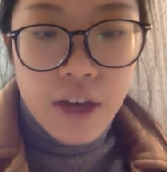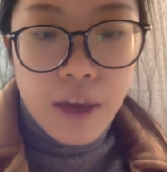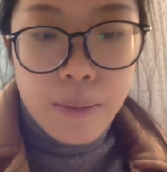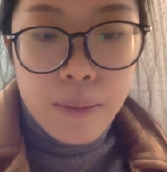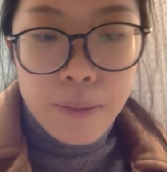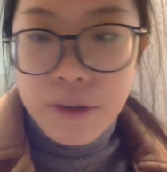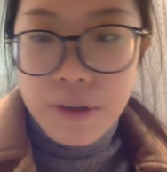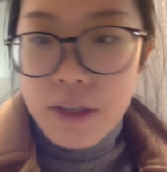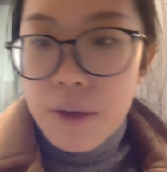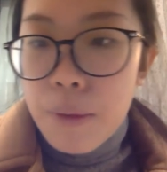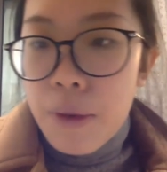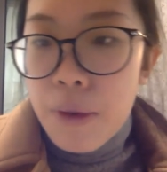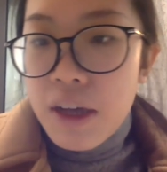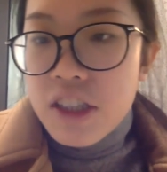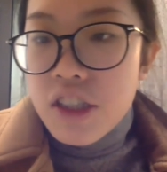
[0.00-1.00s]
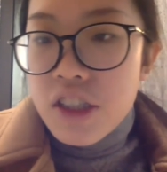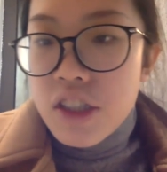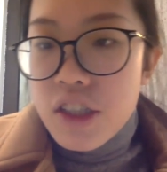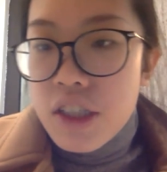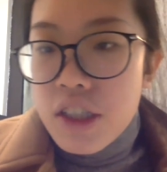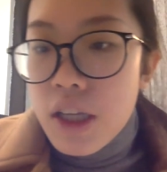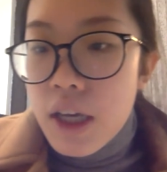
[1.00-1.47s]
you can pose a
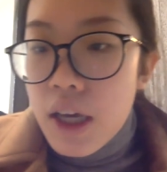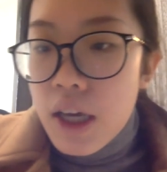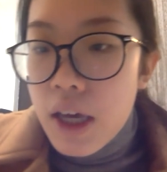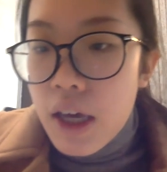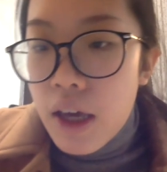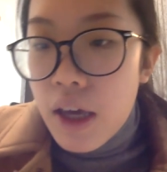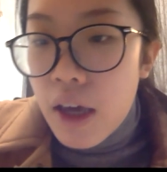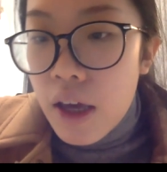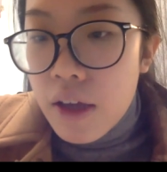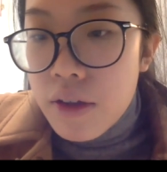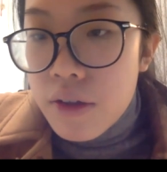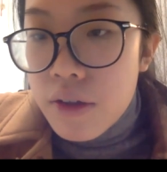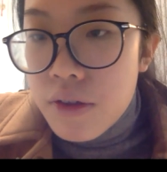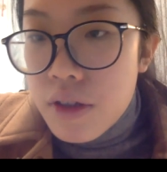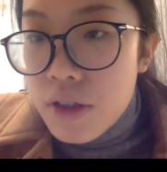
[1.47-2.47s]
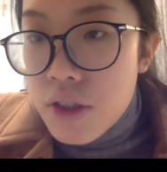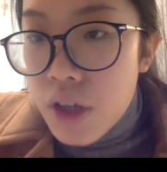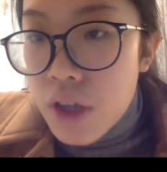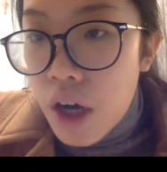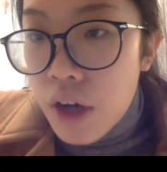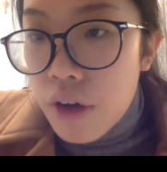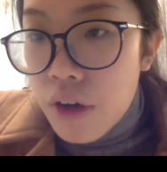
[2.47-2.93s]
question into the
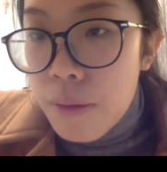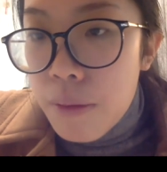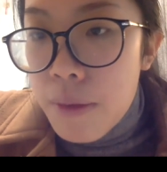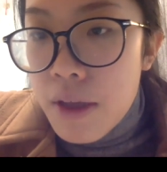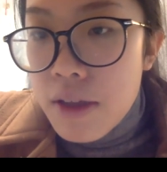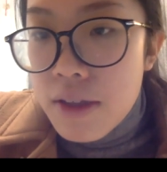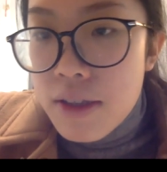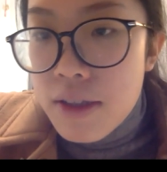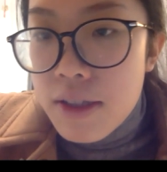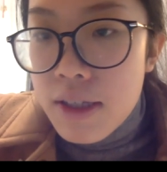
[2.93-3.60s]
document.